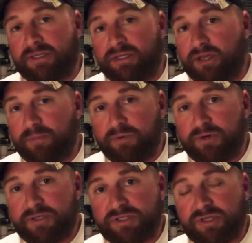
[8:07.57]

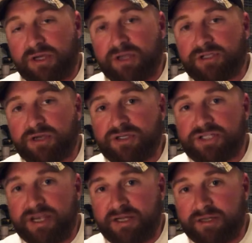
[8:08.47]
Numbers
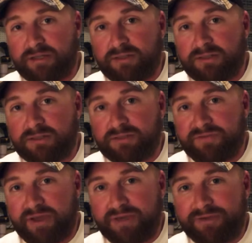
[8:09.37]
associated to
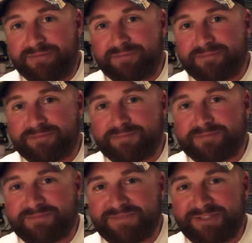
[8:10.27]
value.
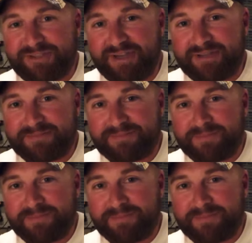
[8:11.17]
Good luck.